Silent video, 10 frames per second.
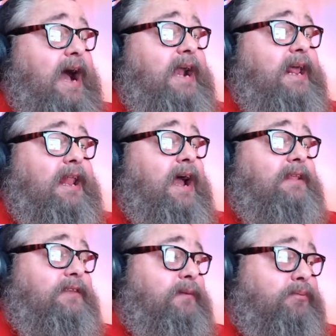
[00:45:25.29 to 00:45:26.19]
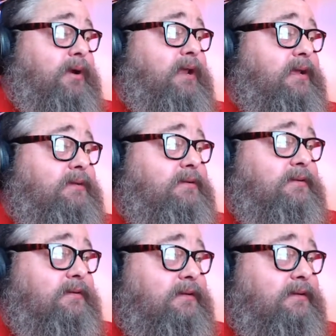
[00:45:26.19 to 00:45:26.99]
didn't like The Apprentice.